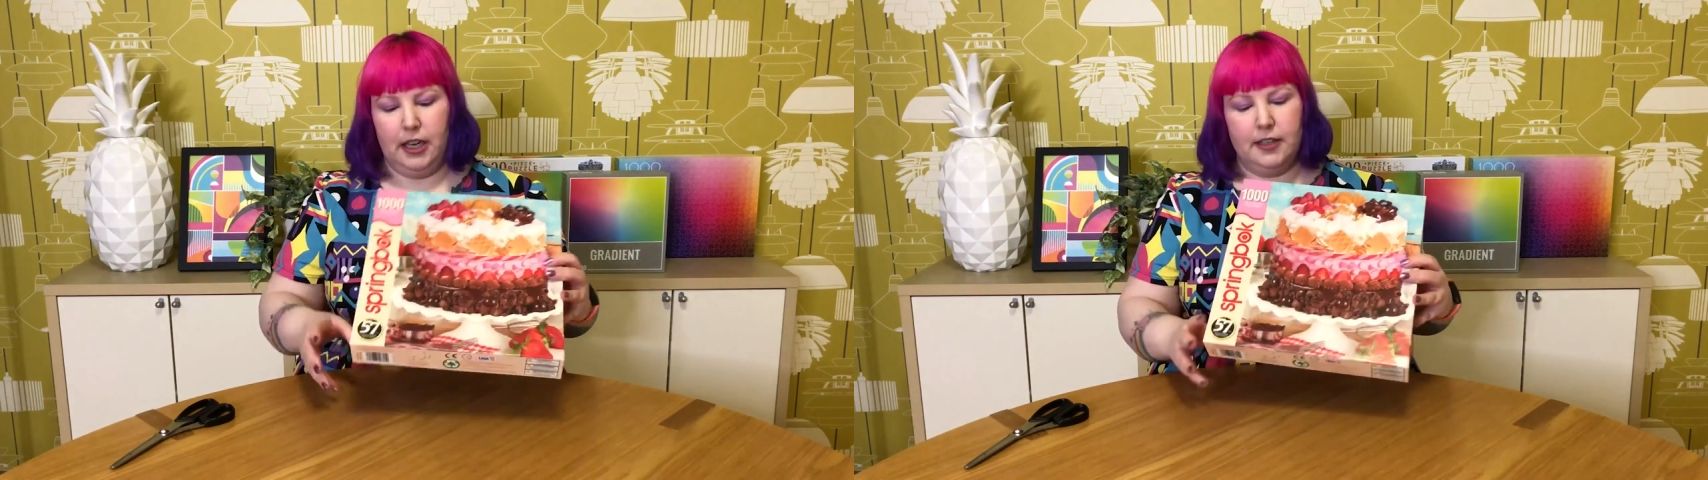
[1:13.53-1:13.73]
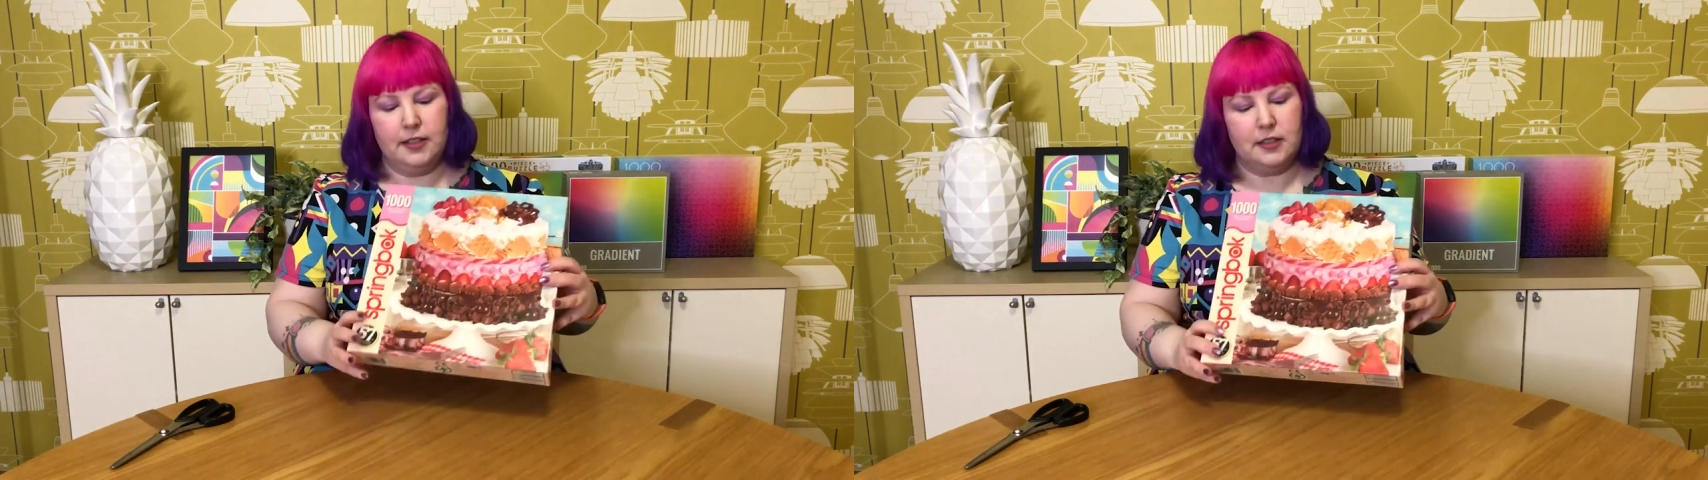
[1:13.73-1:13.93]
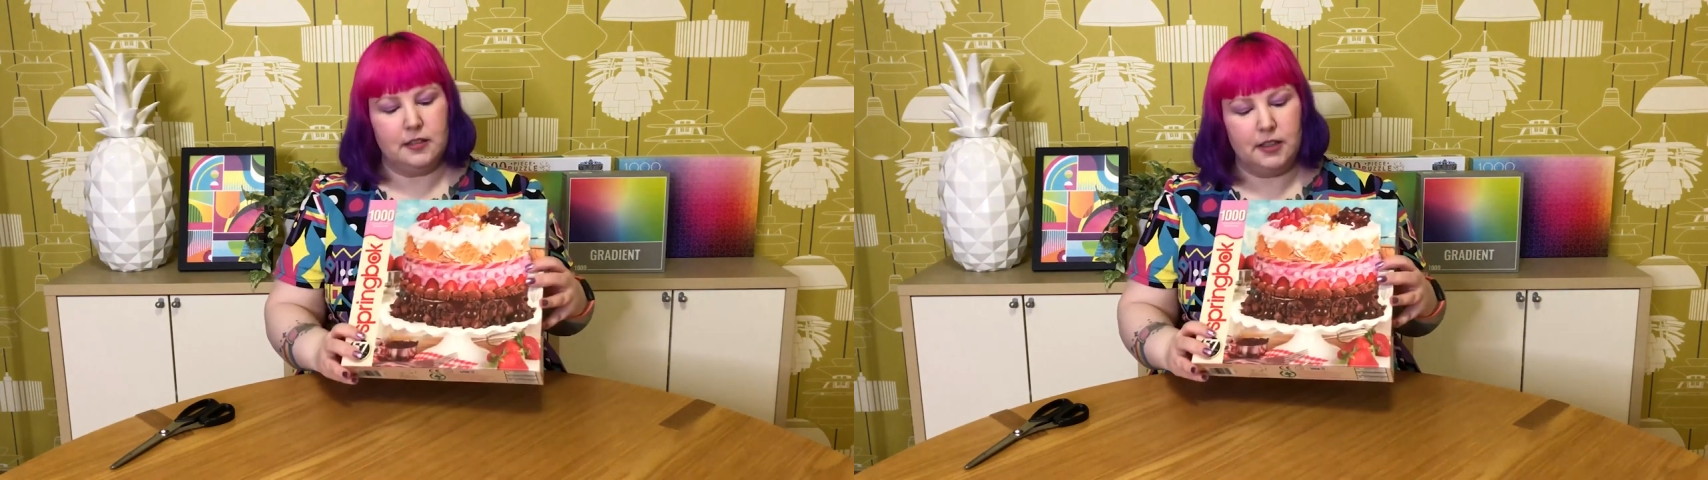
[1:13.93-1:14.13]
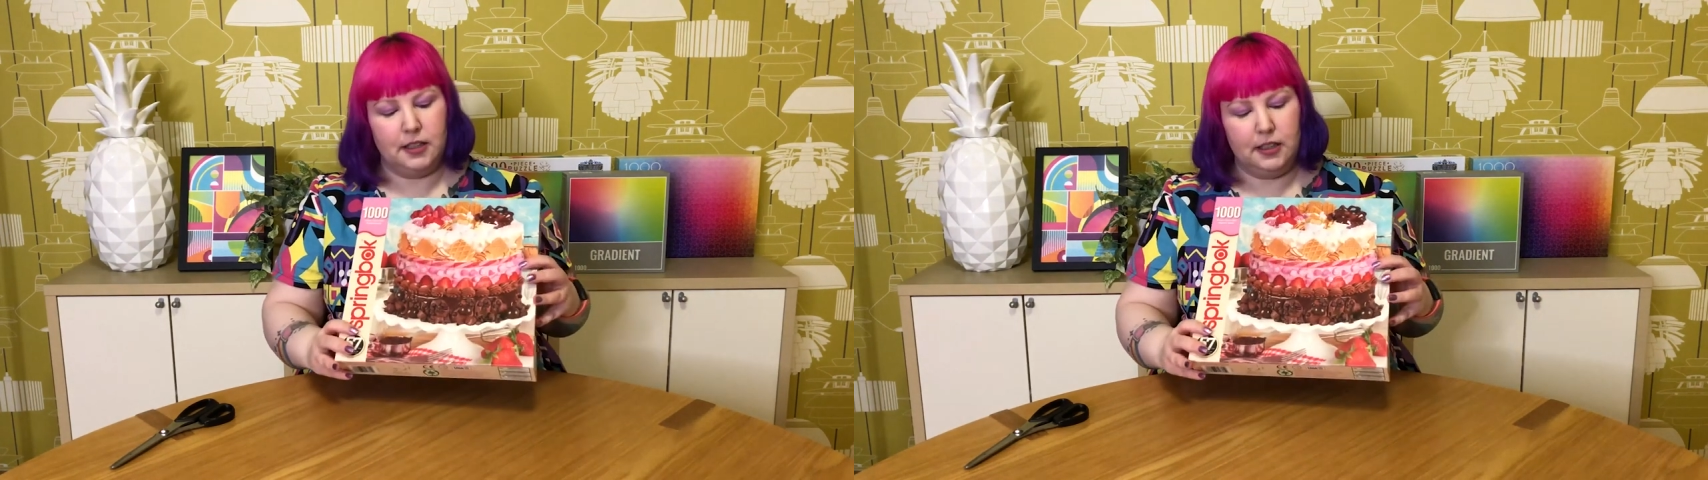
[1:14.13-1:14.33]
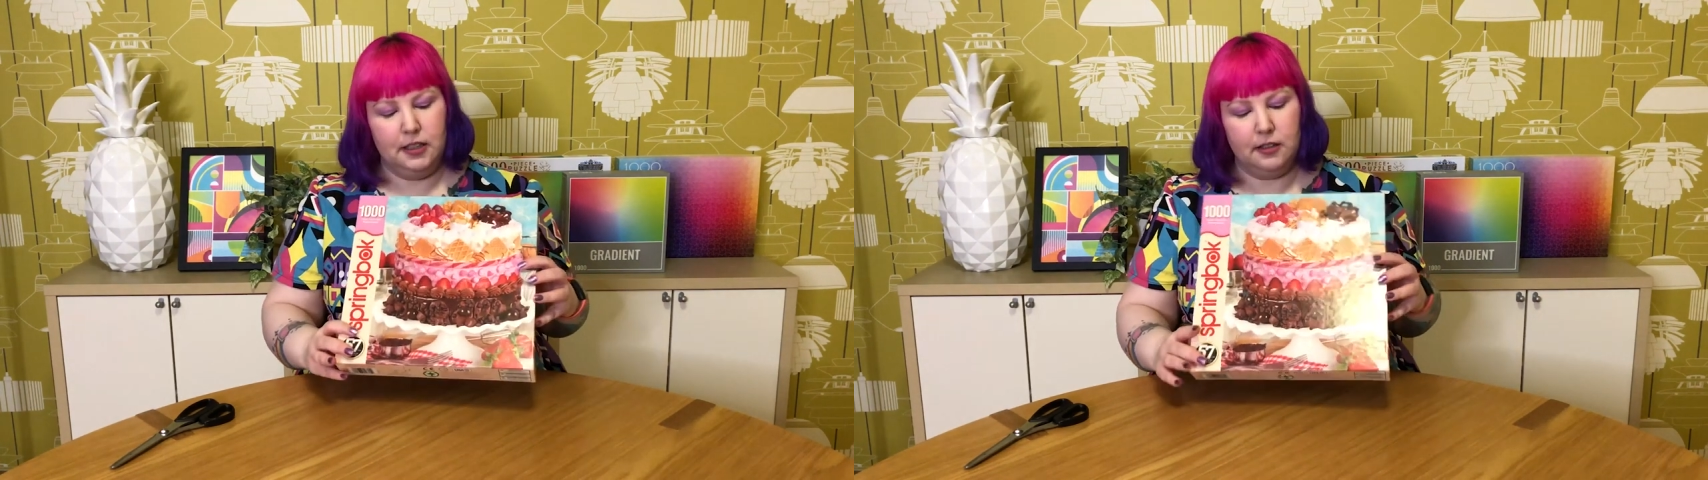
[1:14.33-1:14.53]
has
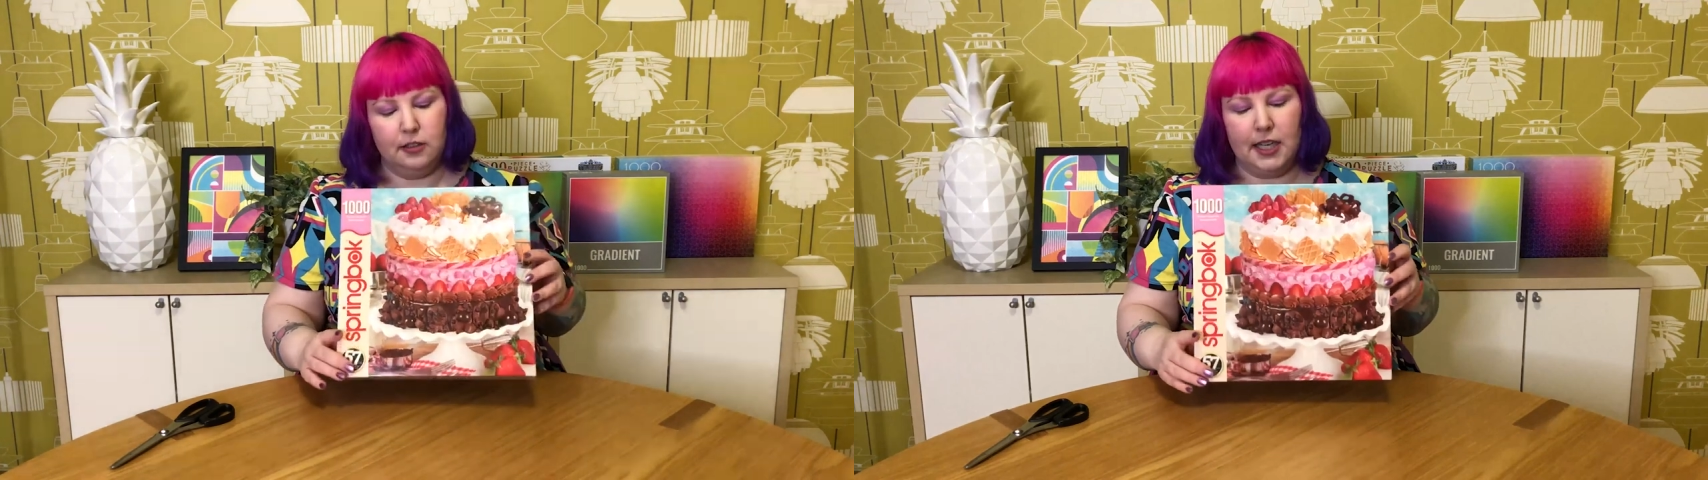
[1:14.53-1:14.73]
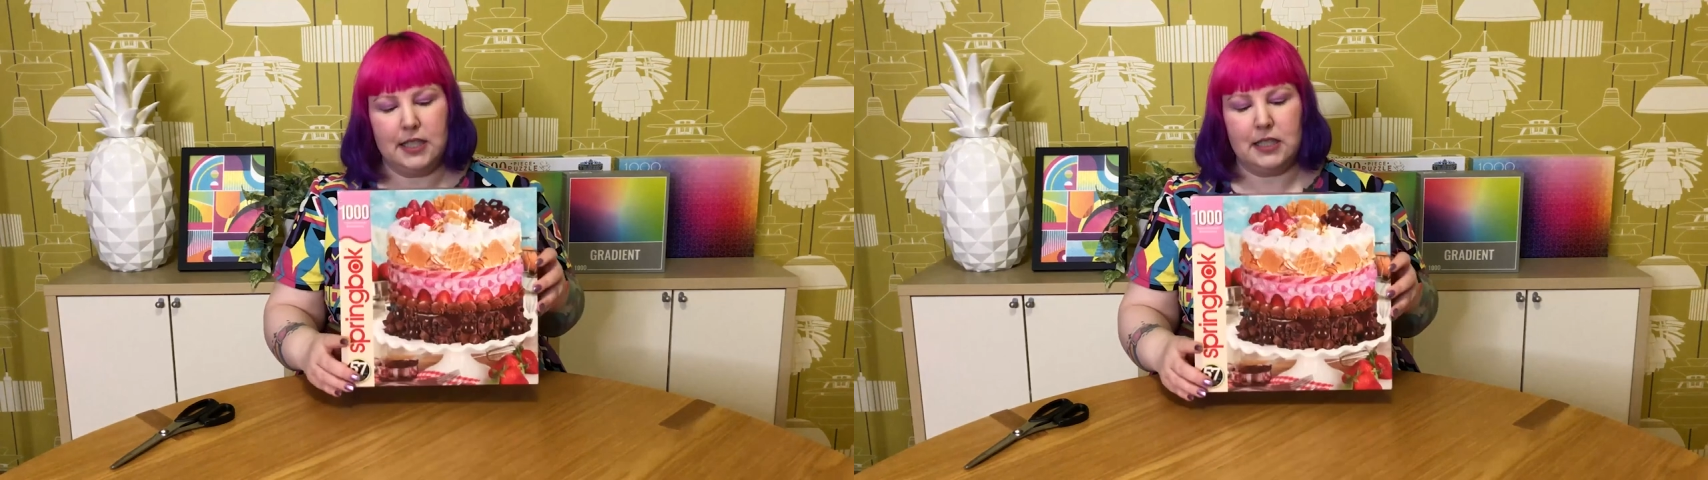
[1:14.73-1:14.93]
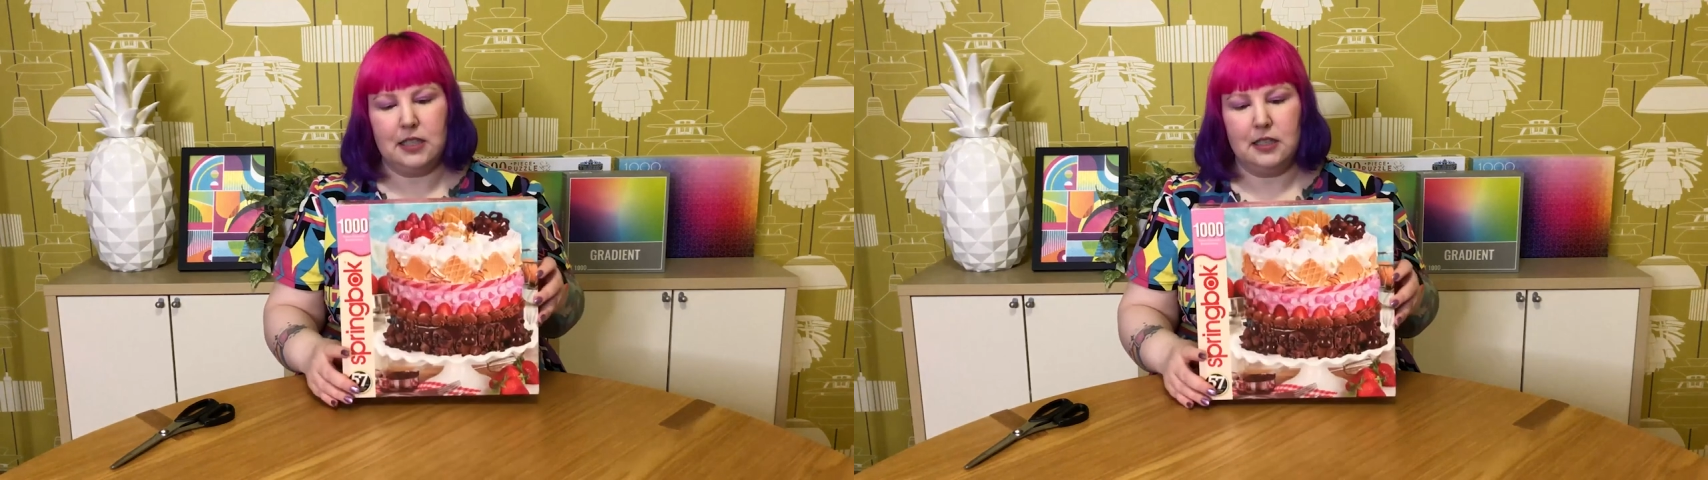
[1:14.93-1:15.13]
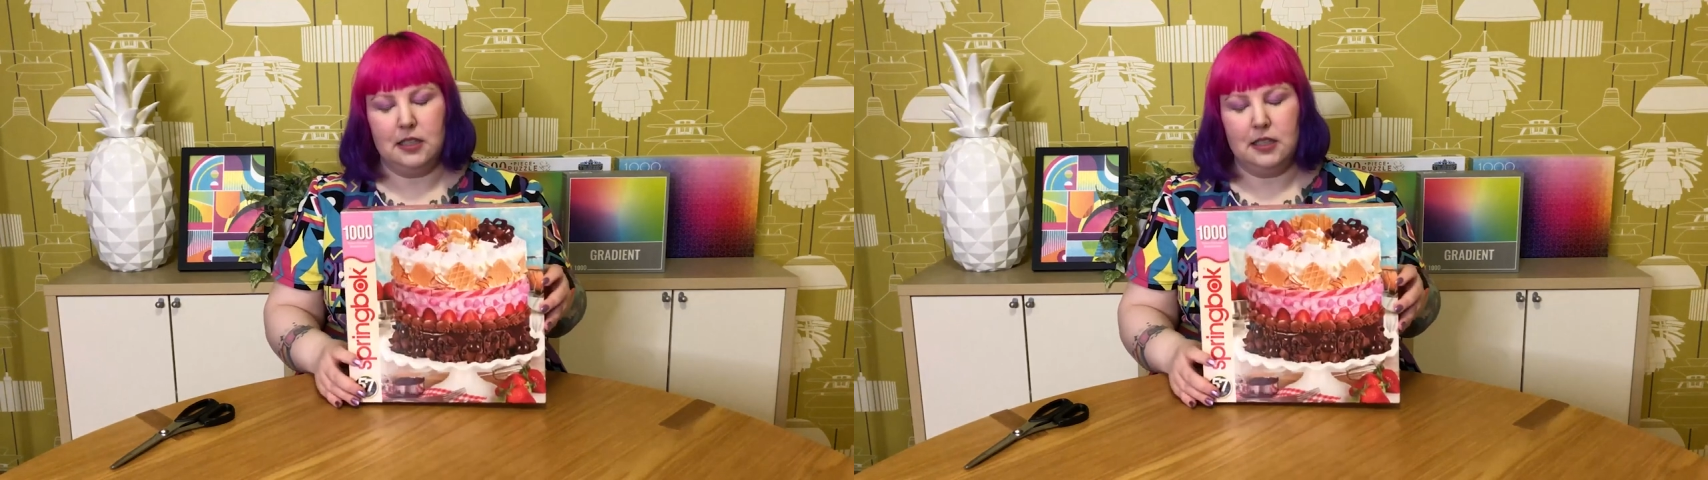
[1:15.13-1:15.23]
the nice